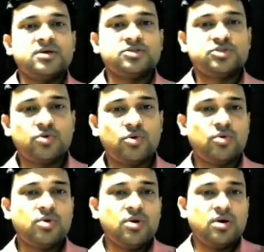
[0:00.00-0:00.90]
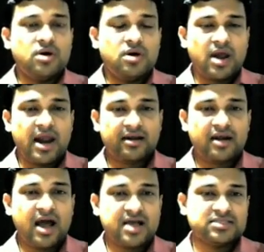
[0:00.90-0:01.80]
So at
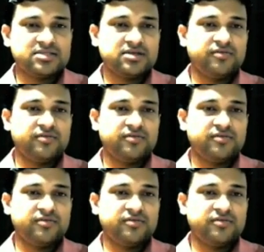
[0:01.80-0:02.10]
last